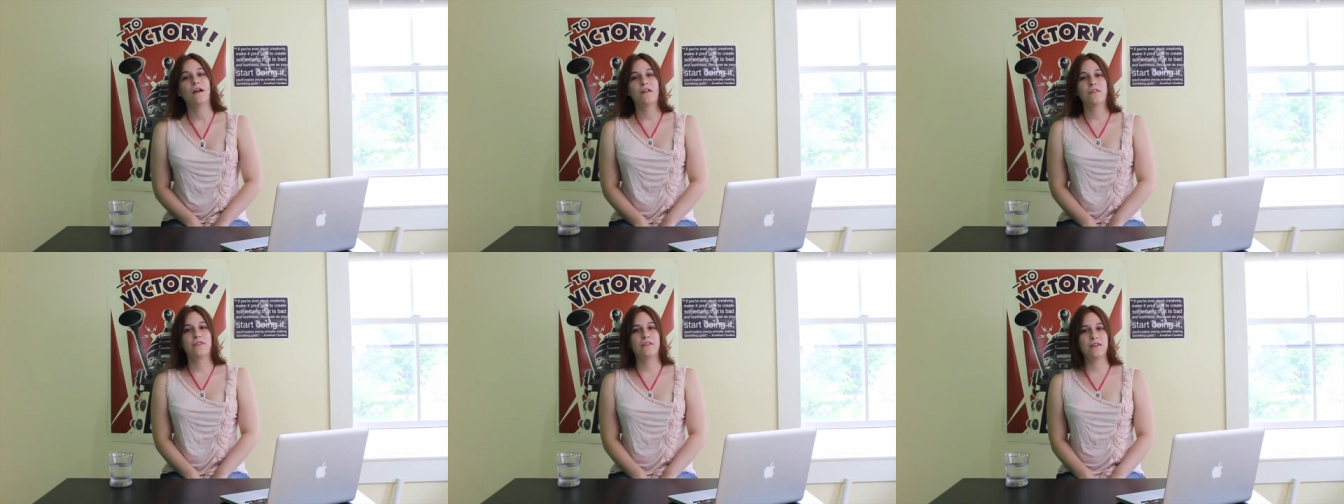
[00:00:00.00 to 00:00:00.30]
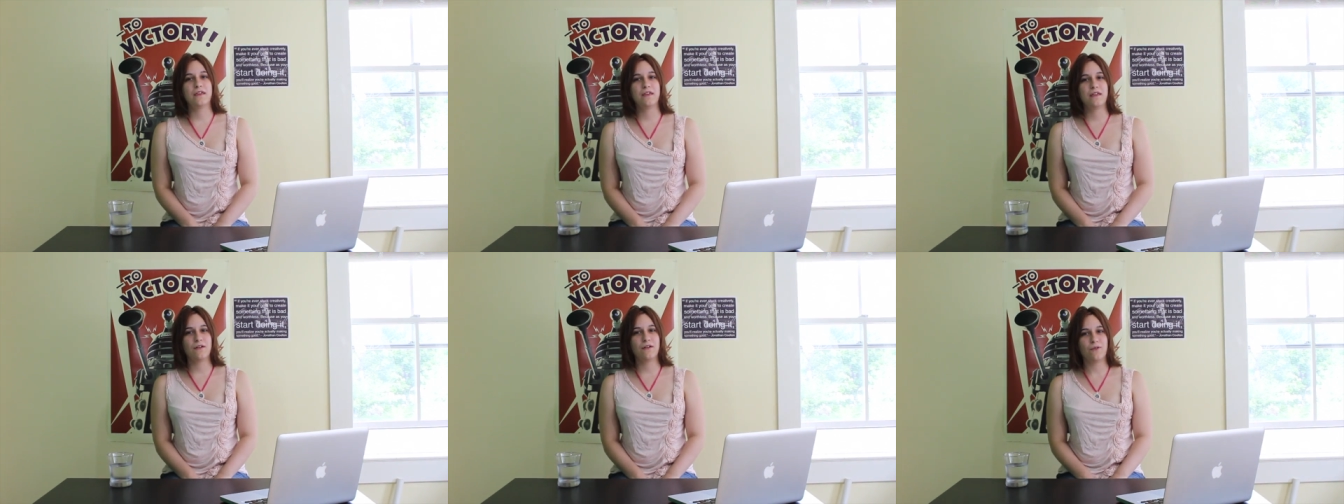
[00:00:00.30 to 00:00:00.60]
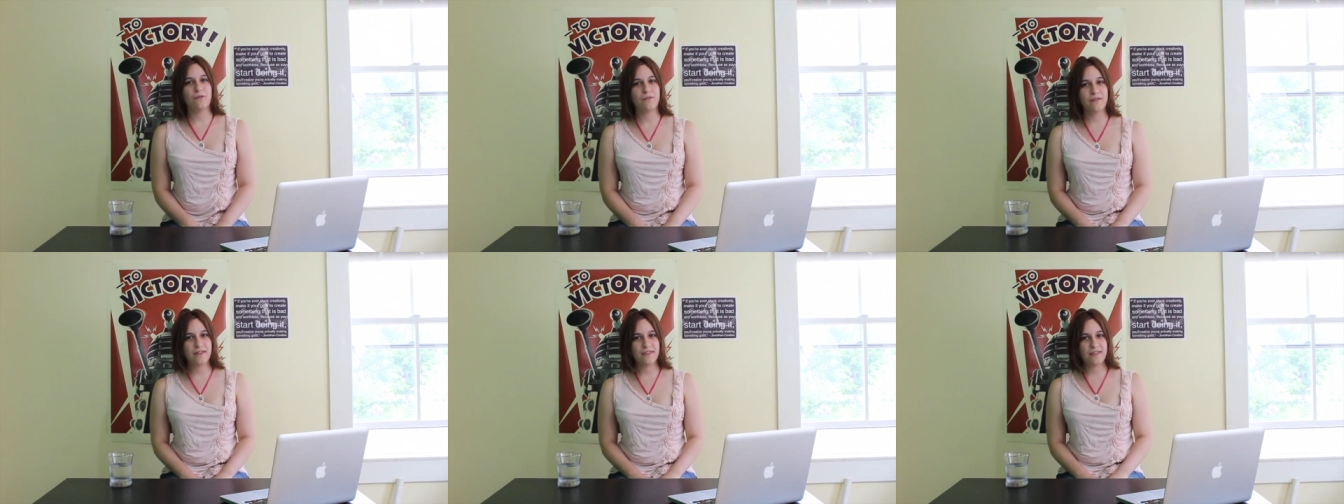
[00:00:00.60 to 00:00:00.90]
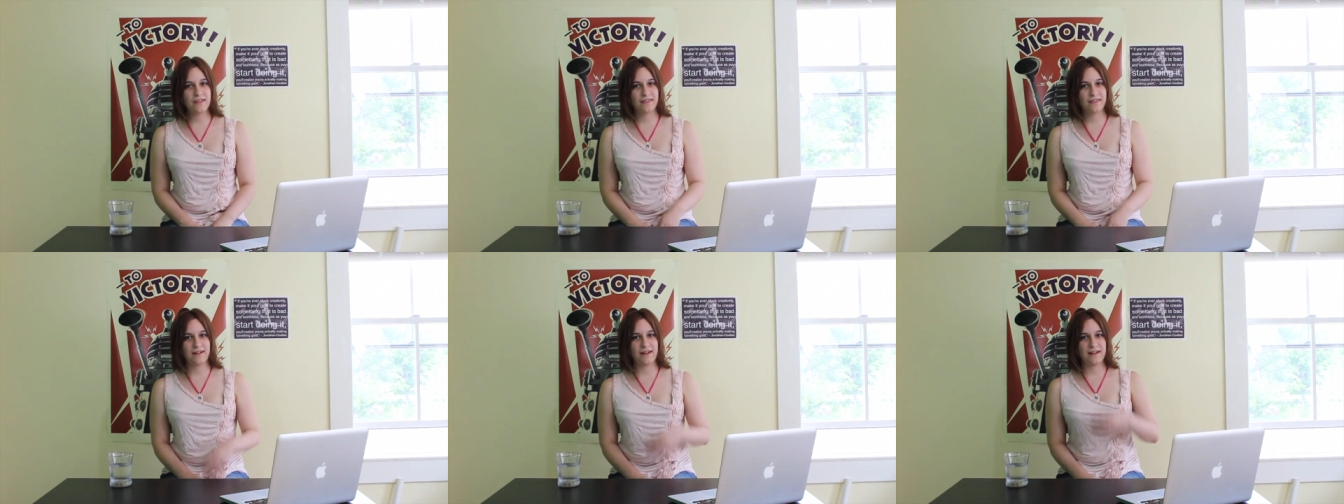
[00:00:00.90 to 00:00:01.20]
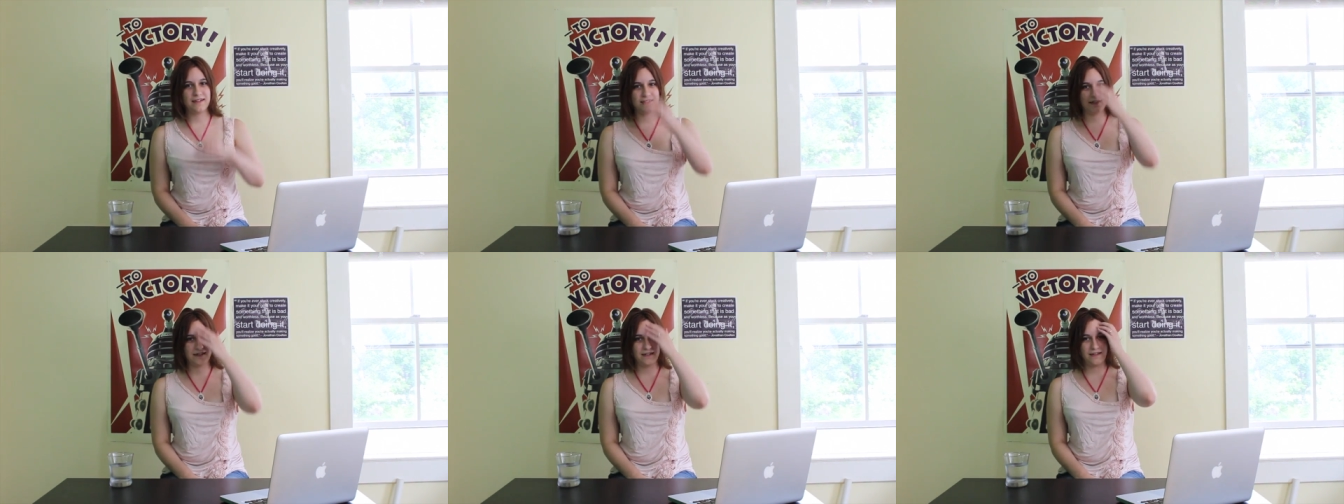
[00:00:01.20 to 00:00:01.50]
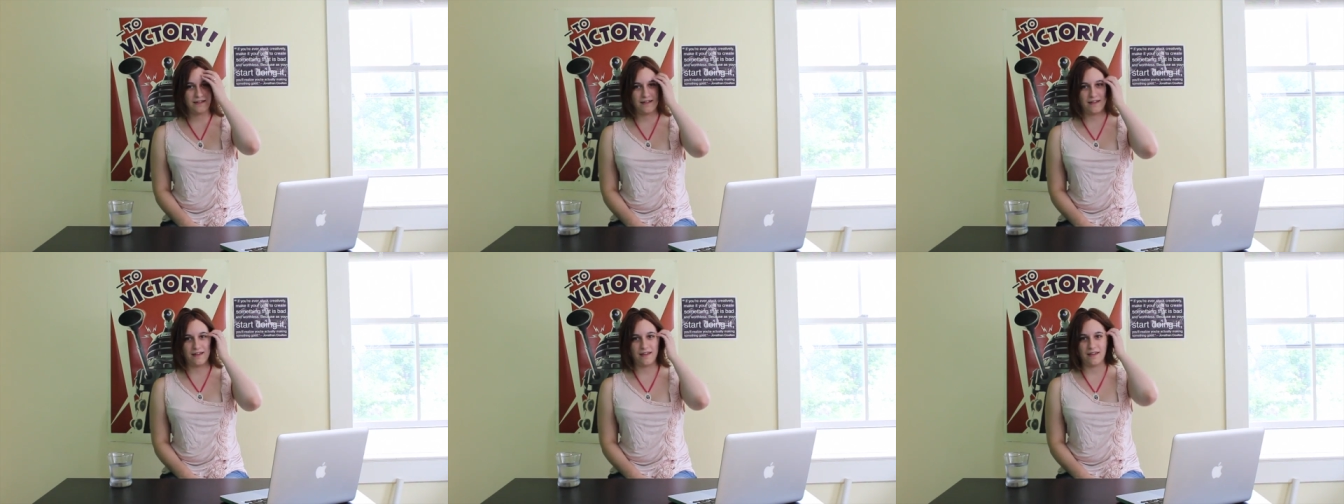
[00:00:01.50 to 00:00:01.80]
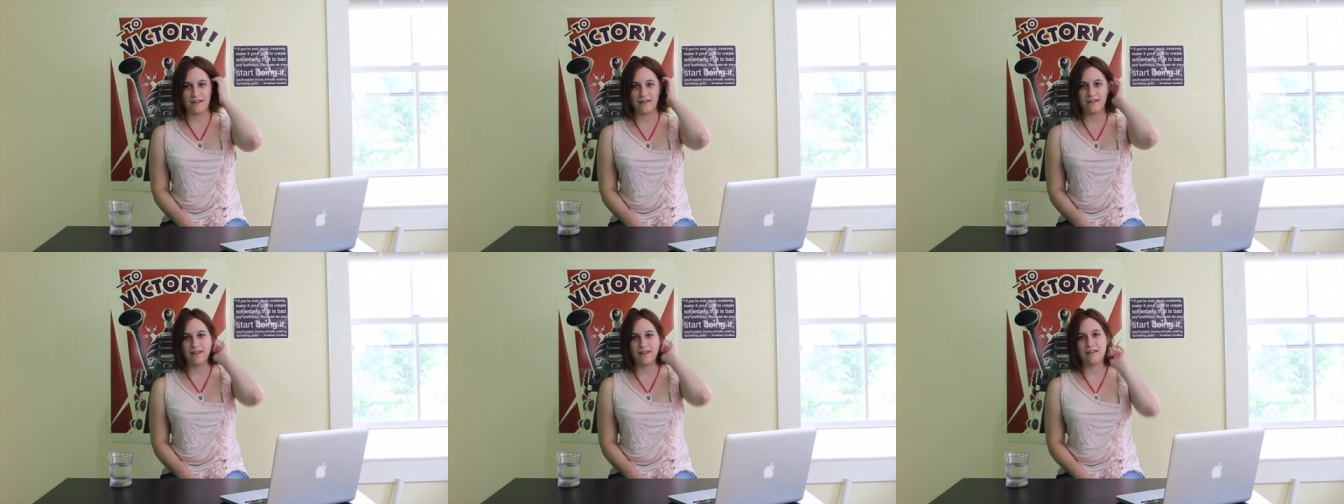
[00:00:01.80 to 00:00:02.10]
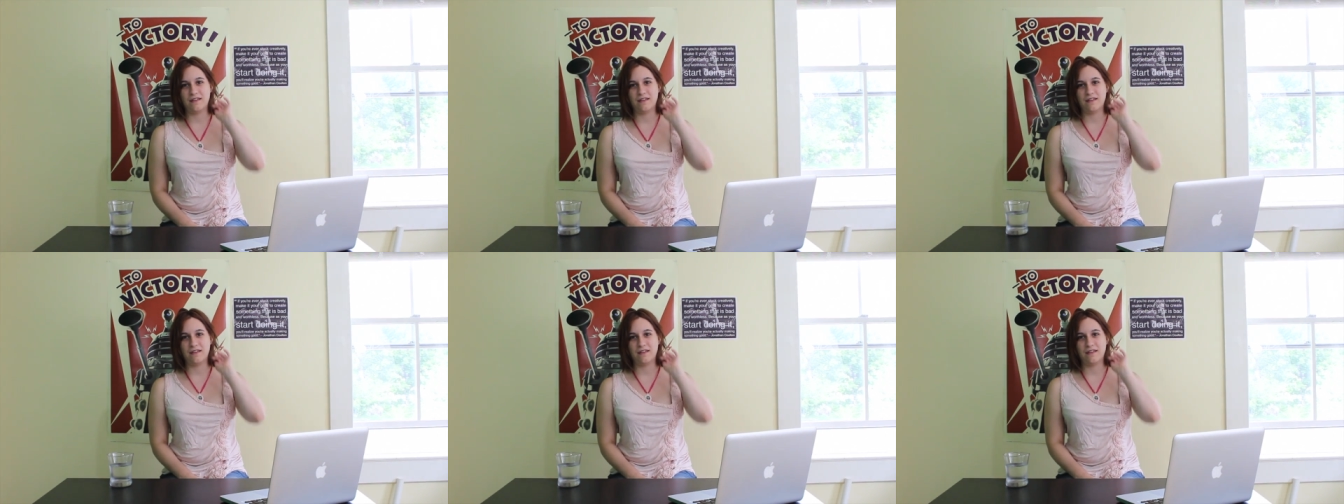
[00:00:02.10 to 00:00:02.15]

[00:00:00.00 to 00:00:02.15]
The only thing that I didn't like